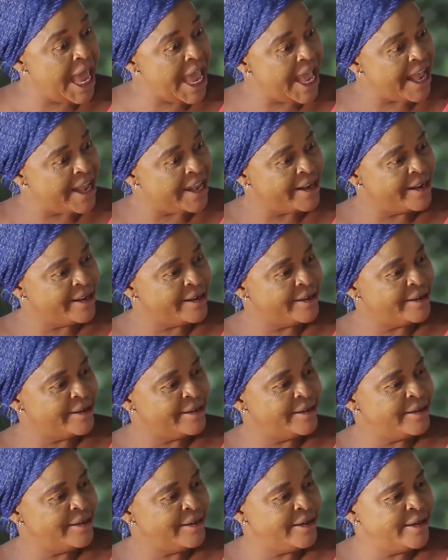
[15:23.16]
Eh?
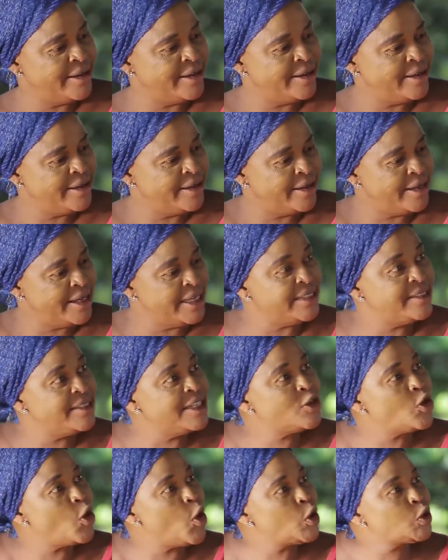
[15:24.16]

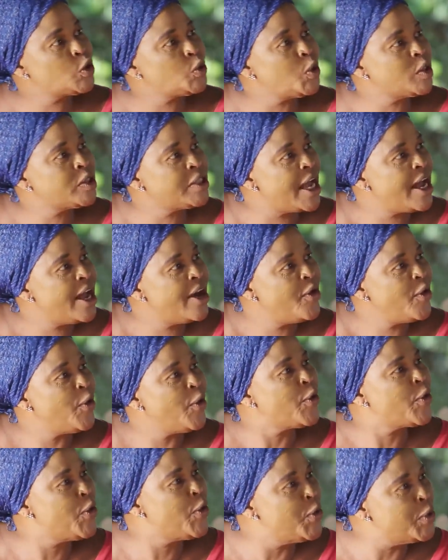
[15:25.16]
Is it hot
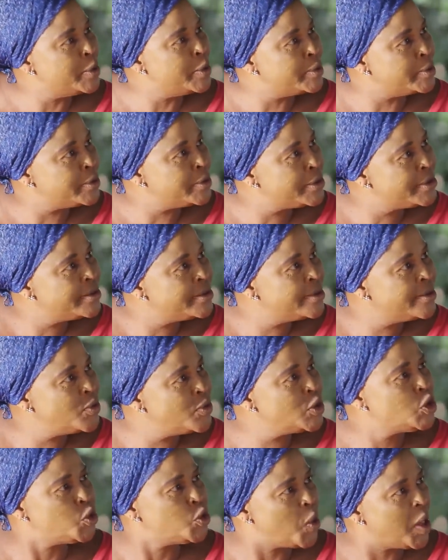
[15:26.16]
water or
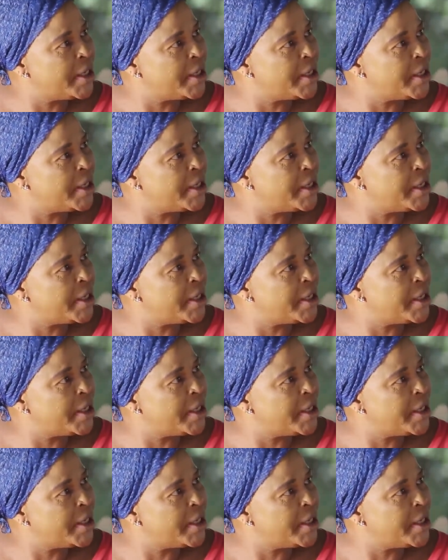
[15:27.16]
cold?